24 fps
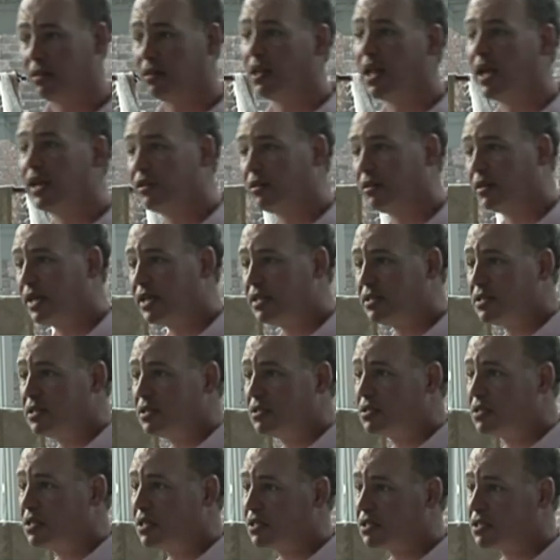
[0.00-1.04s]
later
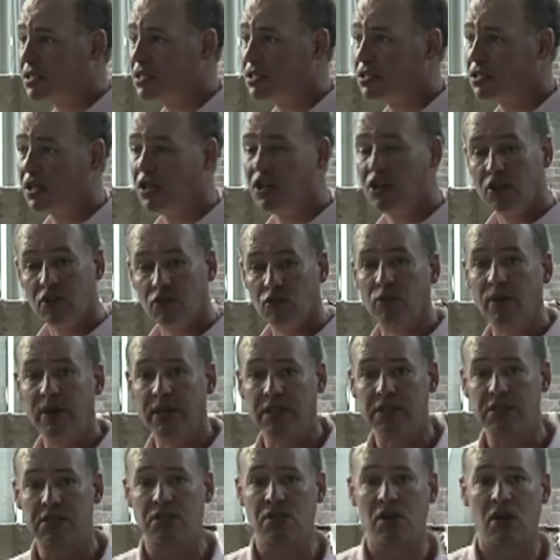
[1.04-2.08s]
1860s,
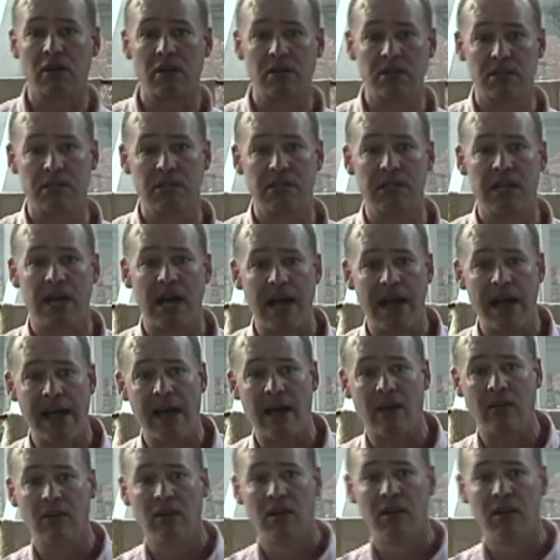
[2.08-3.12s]
really started to die out.